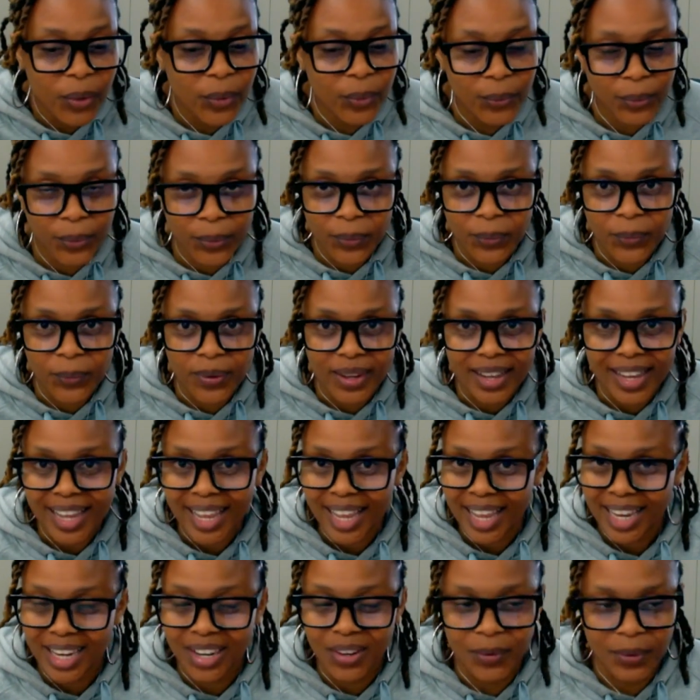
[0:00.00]
Ooh,
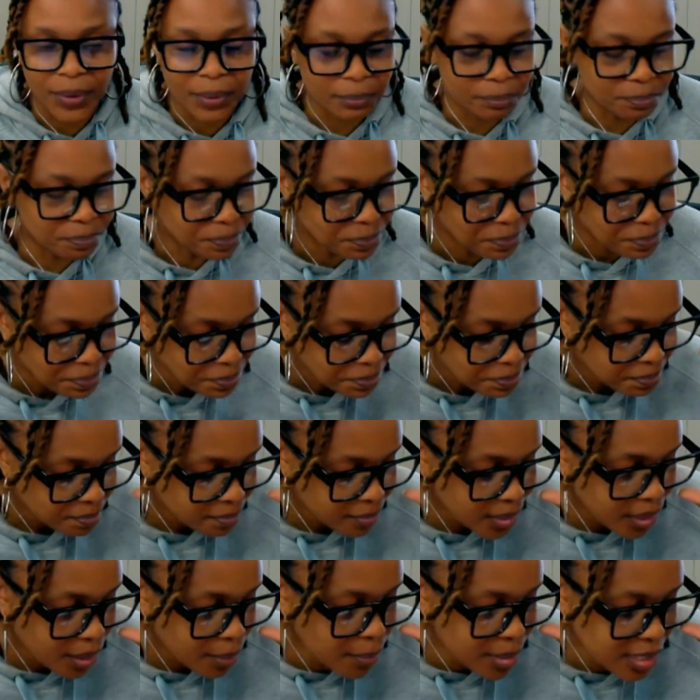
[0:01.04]
anyway.
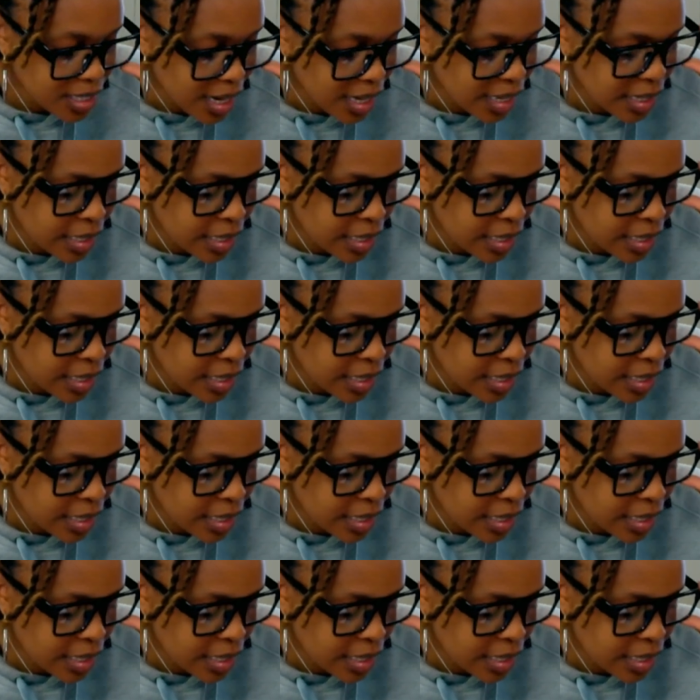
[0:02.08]
But yeah,